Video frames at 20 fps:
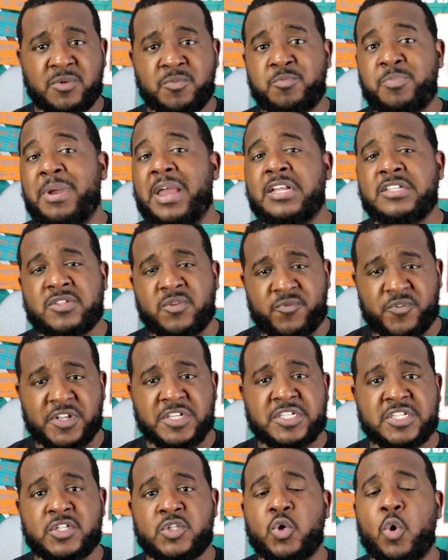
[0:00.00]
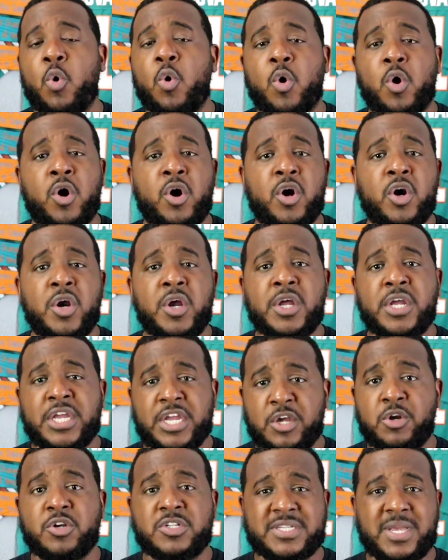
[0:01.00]
pass defenses, or
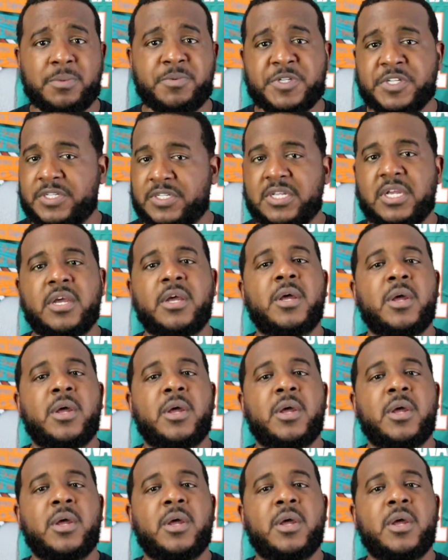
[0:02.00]
interceptions.